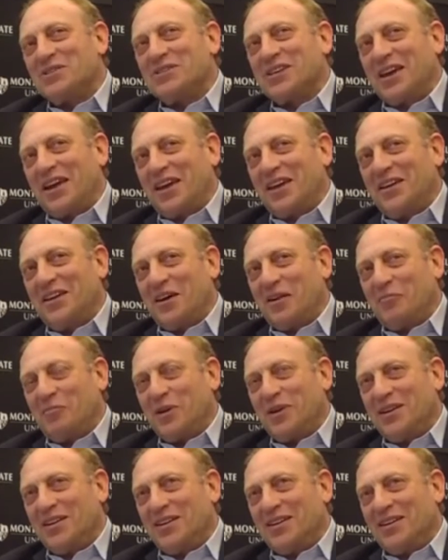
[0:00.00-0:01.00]

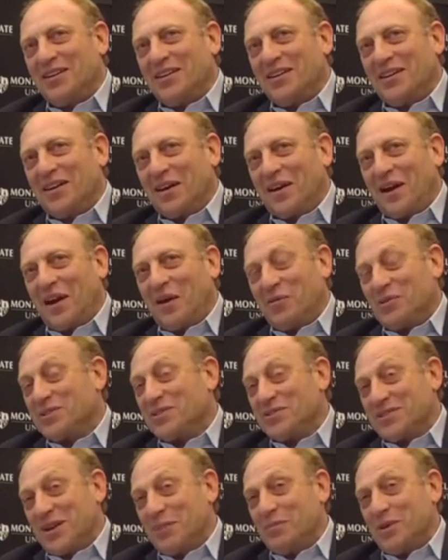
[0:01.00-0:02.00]

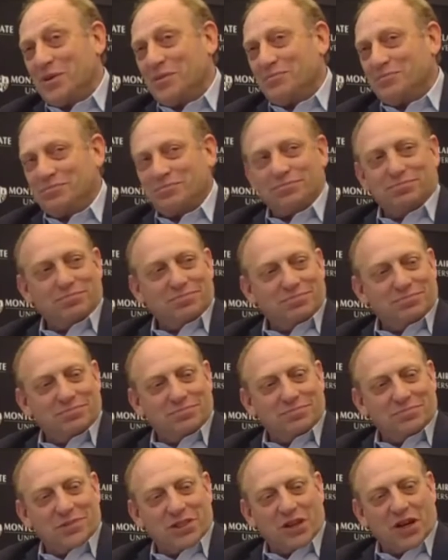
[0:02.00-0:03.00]
I'm a
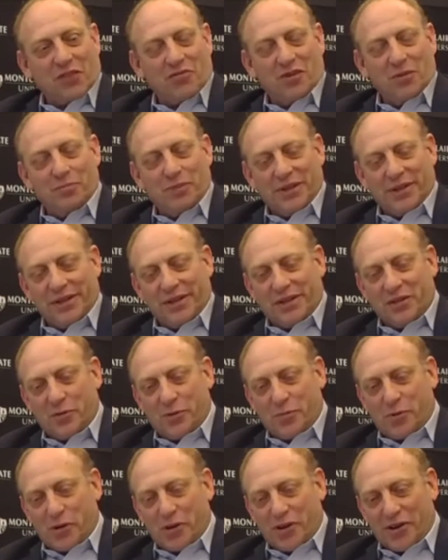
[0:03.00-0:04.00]
recovering political
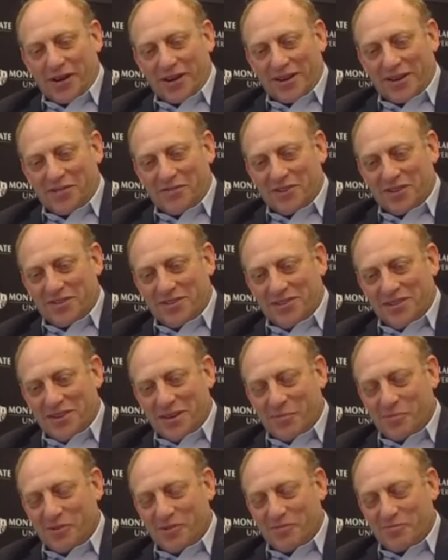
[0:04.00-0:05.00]
reporter. I covered a
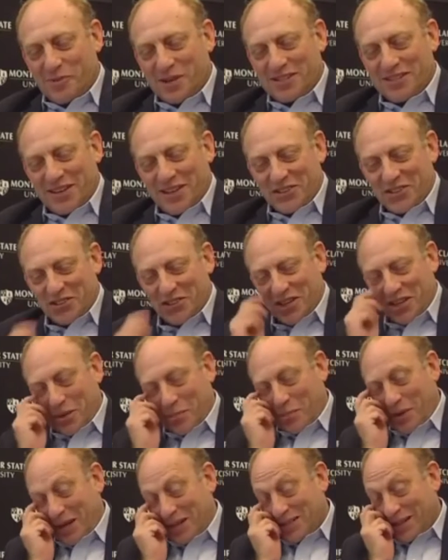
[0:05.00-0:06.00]
number of presidential
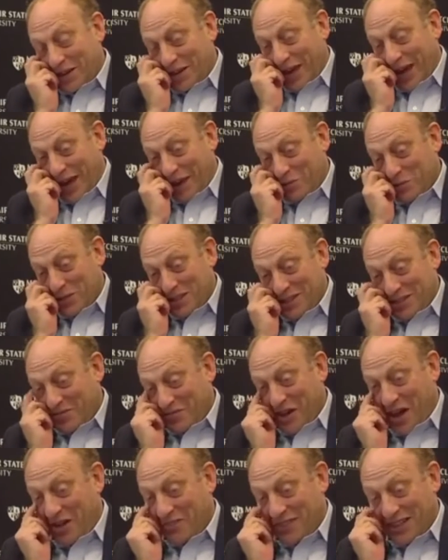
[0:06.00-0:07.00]
campaigns. I was
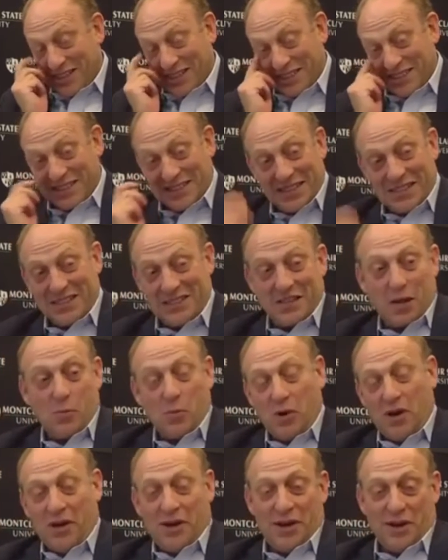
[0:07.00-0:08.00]
involved at least in some
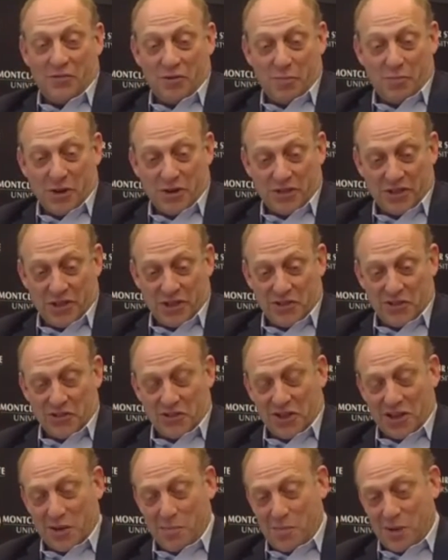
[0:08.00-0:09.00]
way in every presidential
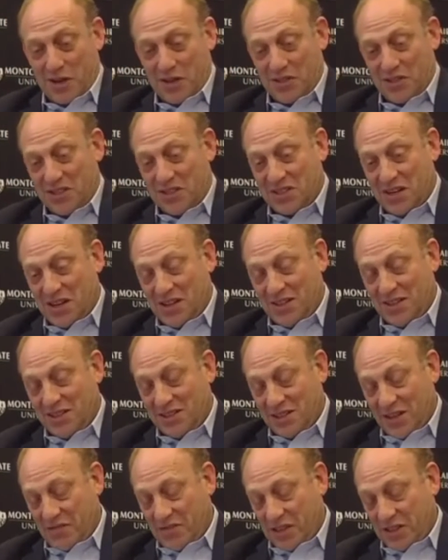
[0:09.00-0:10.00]
campaign since
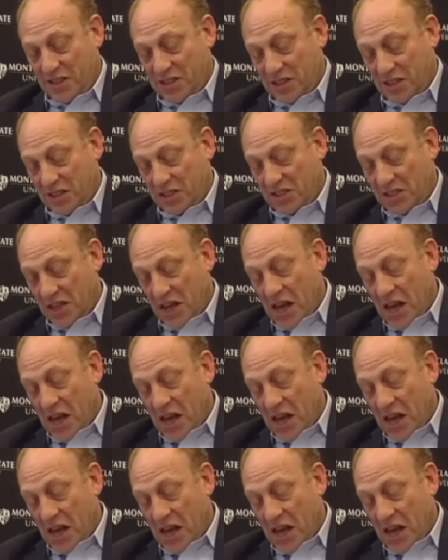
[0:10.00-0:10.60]
1976.